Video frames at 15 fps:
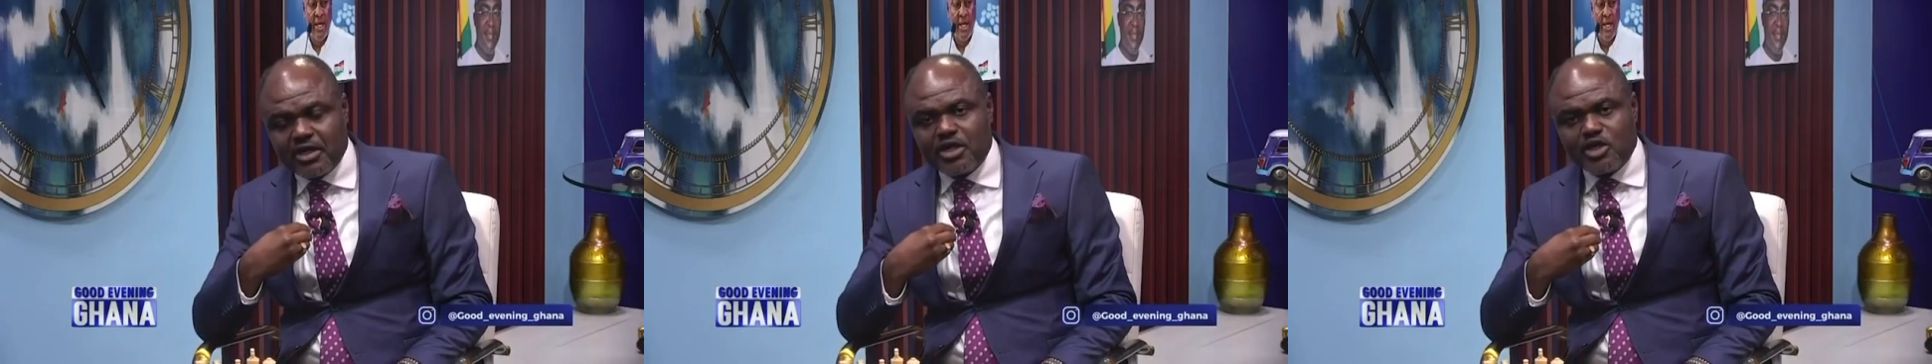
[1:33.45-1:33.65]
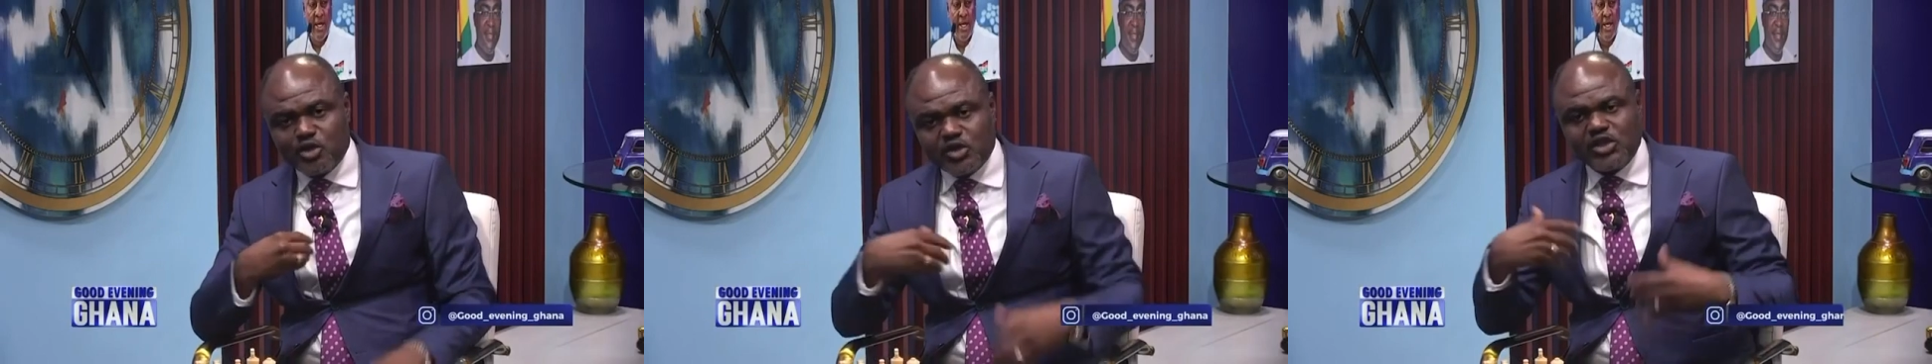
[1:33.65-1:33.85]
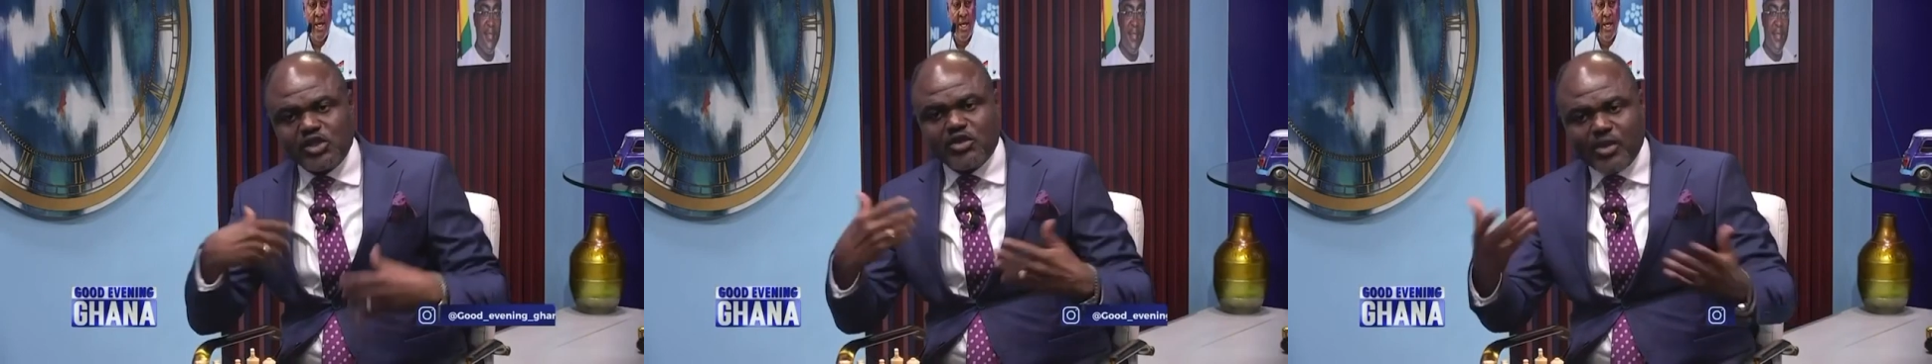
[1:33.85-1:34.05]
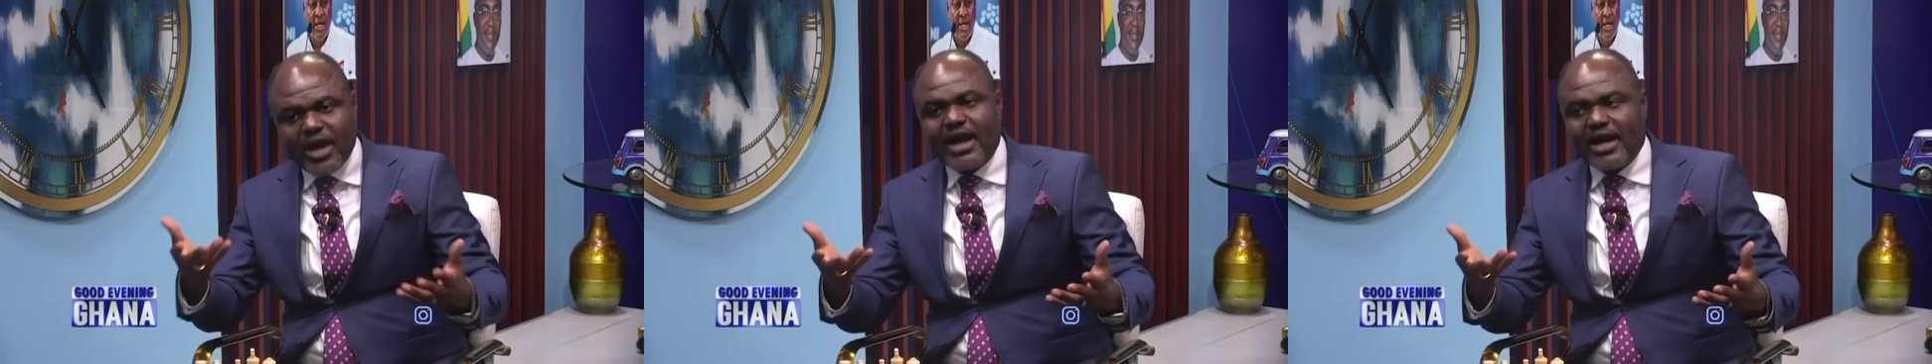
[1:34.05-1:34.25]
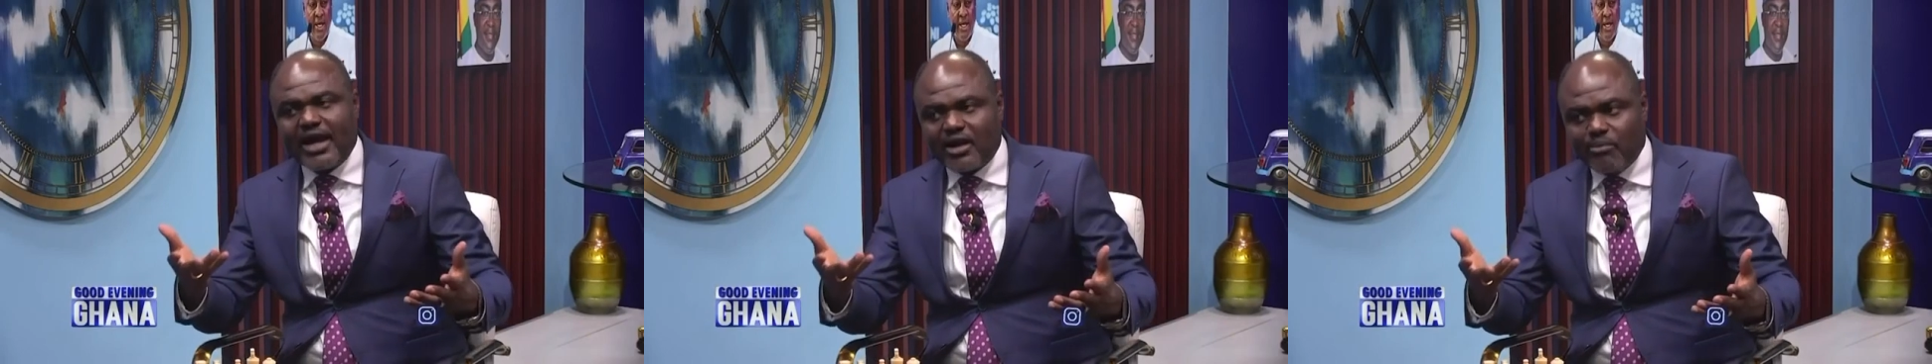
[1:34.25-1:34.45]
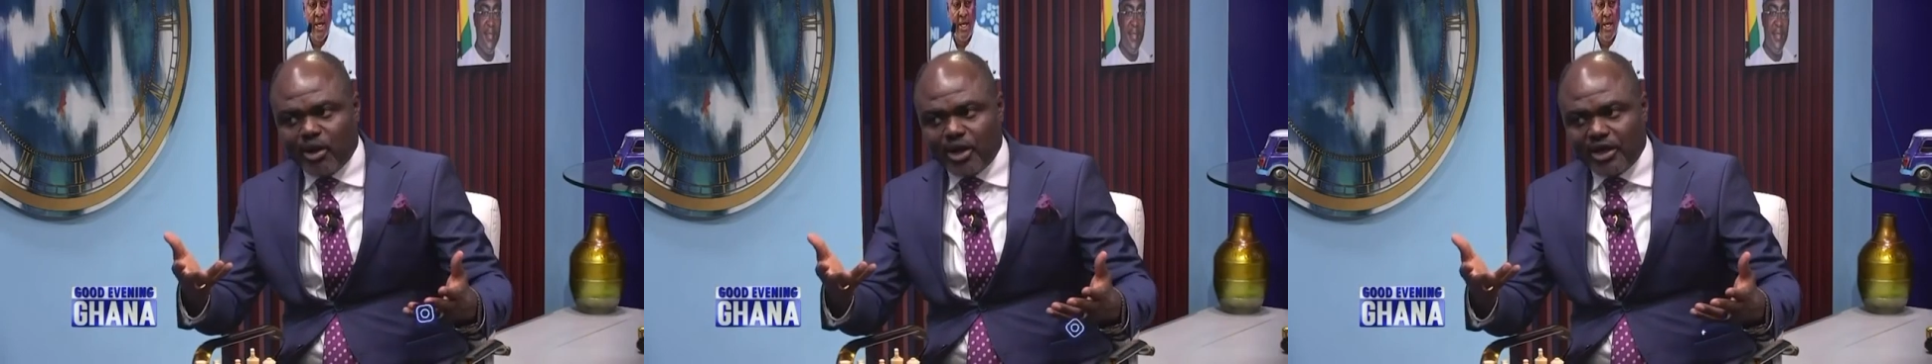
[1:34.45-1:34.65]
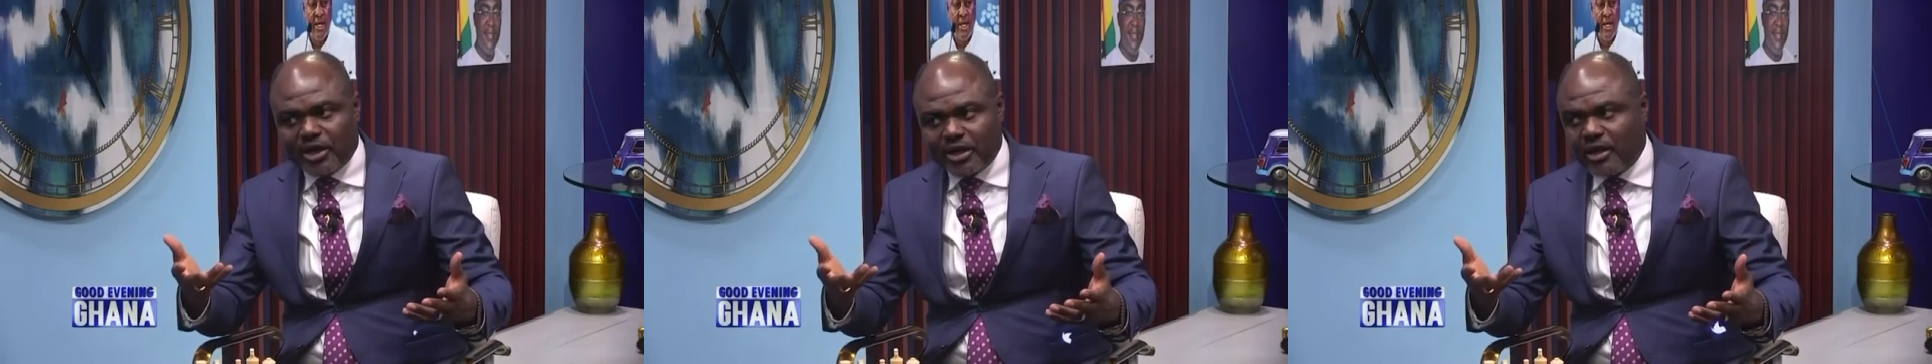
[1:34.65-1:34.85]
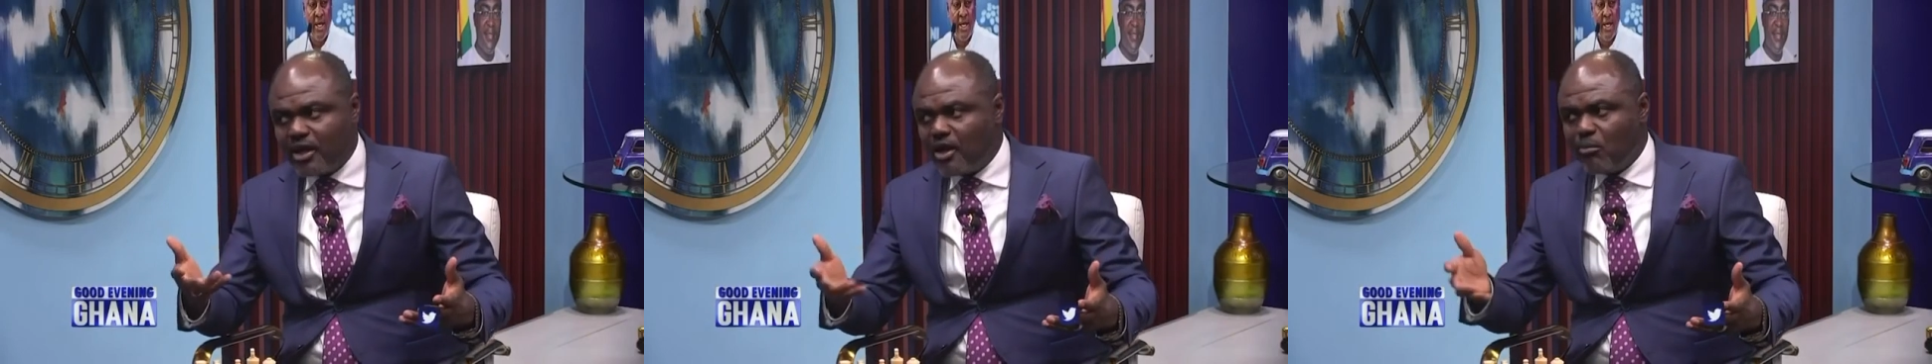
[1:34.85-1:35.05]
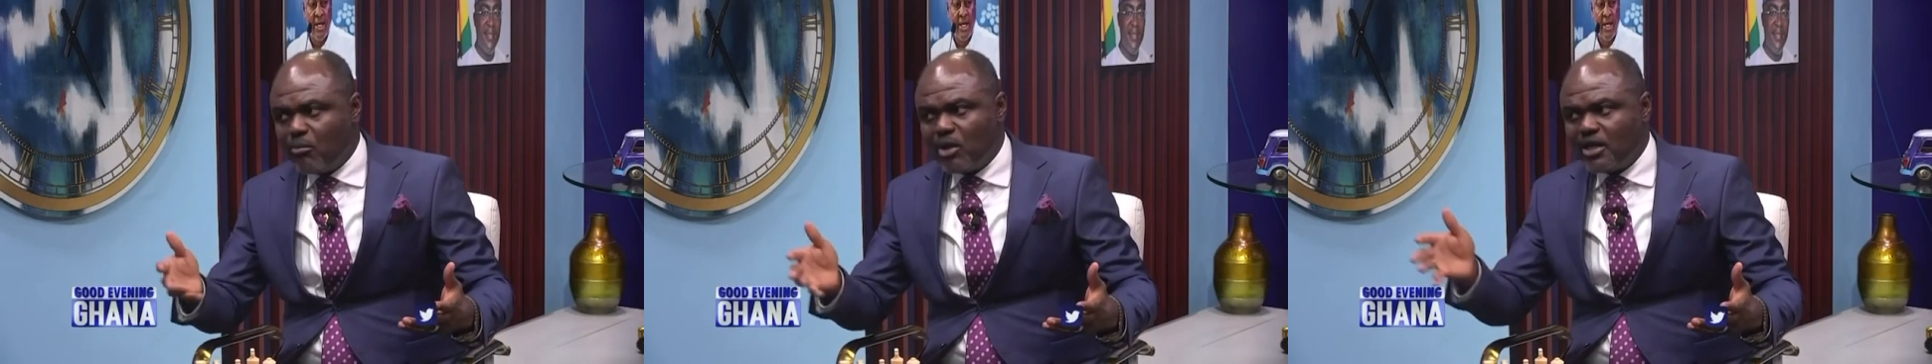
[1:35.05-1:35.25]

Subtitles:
You see, Reinhard Bonnke, but